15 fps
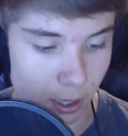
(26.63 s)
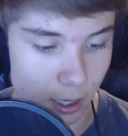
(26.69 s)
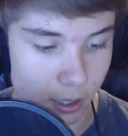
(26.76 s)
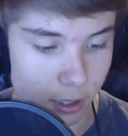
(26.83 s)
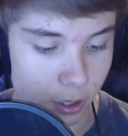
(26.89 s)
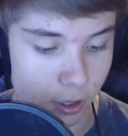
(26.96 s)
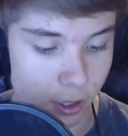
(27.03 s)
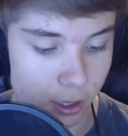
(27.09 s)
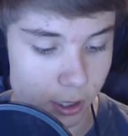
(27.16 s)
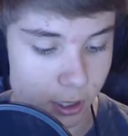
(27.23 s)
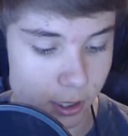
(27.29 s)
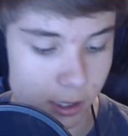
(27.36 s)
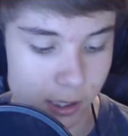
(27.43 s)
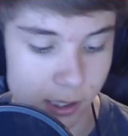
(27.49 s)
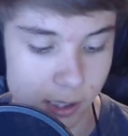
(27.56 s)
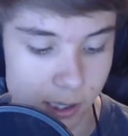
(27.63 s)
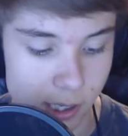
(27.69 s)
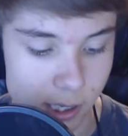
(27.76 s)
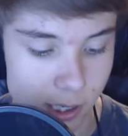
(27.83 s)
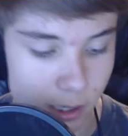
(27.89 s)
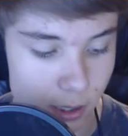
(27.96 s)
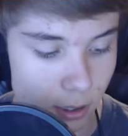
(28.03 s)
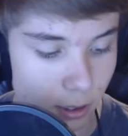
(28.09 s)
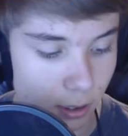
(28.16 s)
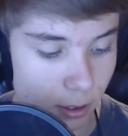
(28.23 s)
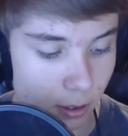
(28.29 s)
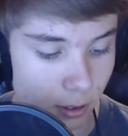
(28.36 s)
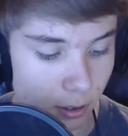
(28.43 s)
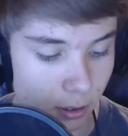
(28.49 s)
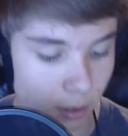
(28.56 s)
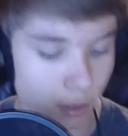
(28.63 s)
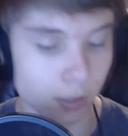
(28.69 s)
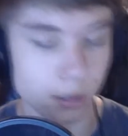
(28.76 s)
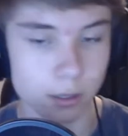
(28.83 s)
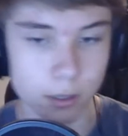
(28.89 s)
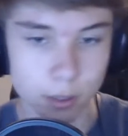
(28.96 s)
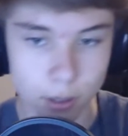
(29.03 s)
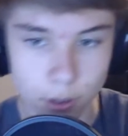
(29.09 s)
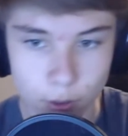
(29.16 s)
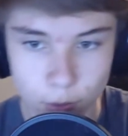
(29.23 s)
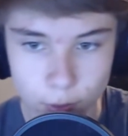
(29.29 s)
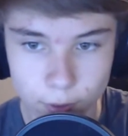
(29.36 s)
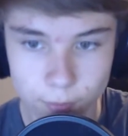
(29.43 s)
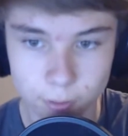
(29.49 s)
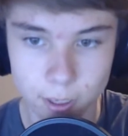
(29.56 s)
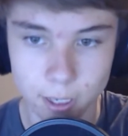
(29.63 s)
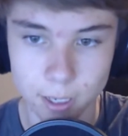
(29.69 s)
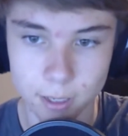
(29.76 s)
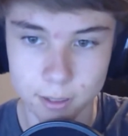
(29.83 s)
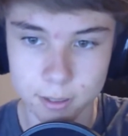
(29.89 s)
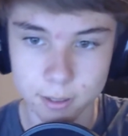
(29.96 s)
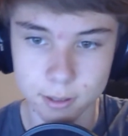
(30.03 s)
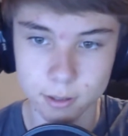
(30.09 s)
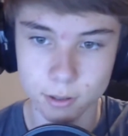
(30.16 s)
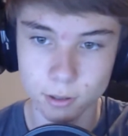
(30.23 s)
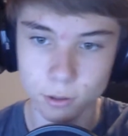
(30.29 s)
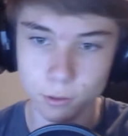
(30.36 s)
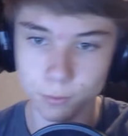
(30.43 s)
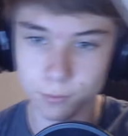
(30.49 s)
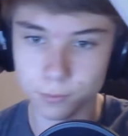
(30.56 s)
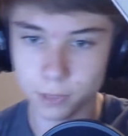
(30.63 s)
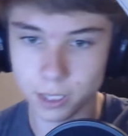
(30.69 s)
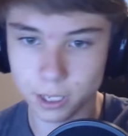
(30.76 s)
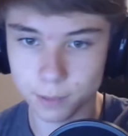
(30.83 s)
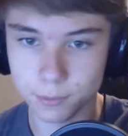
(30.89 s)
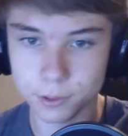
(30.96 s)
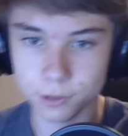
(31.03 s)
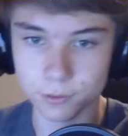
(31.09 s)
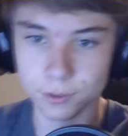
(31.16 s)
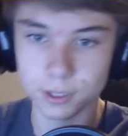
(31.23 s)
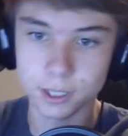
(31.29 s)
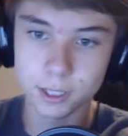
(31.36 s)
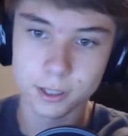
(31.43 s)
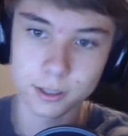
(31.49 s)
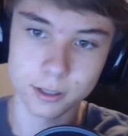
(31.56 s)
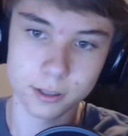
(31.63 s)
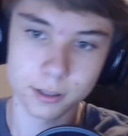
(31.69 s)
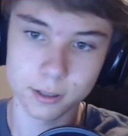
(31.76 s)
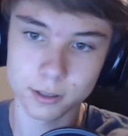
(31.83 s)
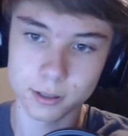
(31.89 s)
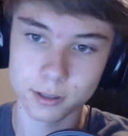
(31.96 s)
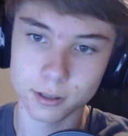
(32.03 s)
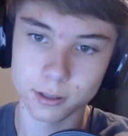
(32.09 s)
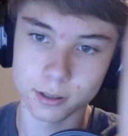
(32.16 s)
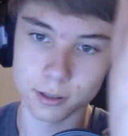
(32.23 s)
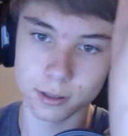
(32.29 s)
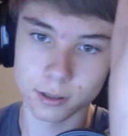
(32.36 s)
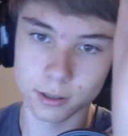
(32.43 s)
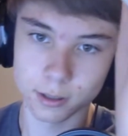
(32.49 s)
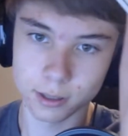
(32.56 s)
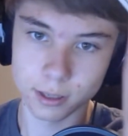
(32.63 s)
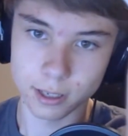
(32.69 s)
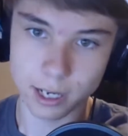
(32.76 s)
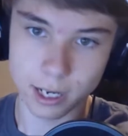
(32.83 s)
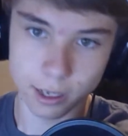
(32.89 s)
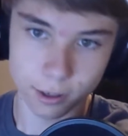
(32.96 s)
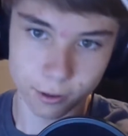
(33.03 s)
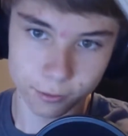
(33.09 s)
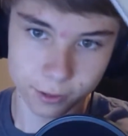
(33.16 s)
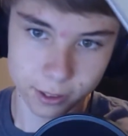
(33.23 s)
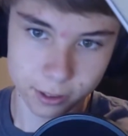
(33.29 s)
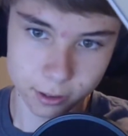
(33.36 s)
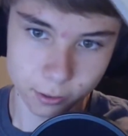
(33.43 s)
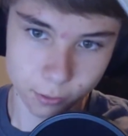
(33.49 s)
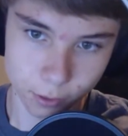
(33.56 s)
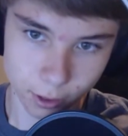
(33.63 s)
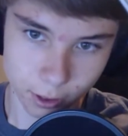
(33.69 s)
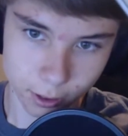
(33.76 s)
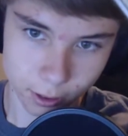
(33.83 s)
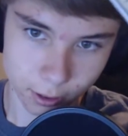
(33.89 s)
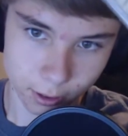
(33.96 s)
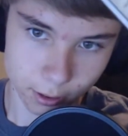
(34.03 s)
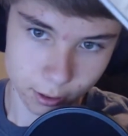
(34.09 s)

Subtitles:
As you can see, we've got, camera's over here. I don't know if that's gonna work.